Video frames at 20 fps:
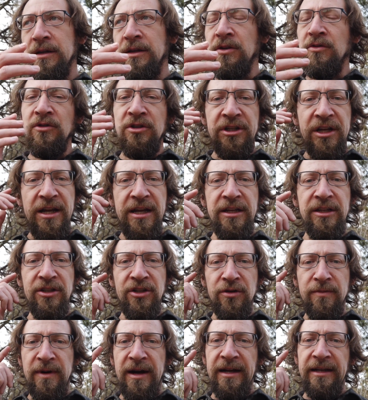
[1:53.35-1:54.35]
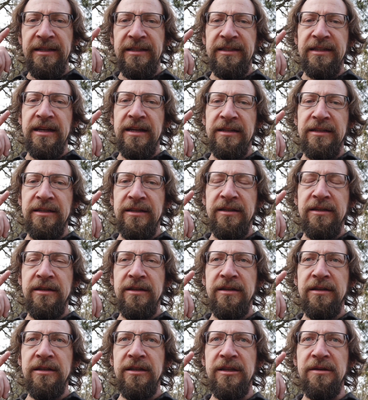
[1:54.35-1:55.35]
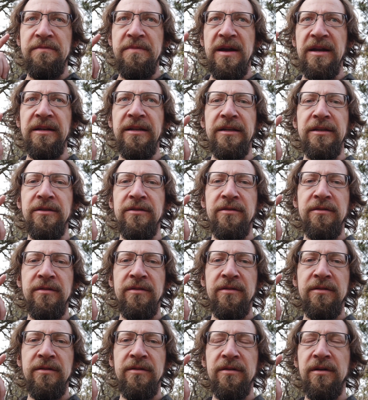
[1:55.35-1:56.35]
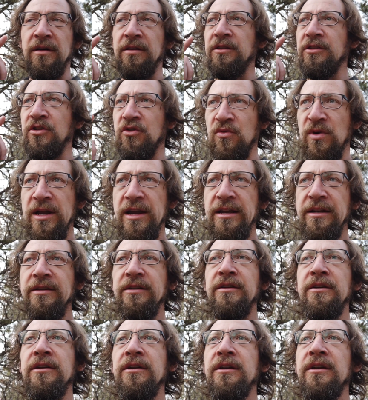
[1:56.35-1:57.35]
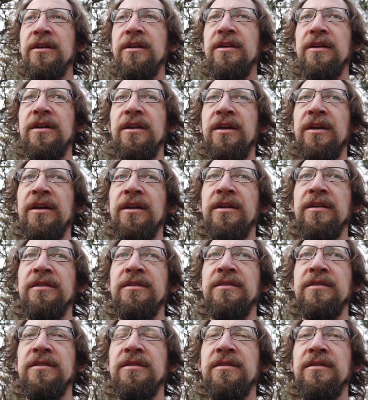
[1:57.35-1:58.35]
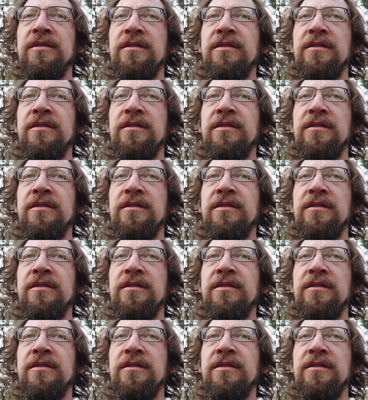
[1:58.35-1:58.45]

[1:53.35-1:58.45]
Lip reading: you change your mindset depending on the terrain and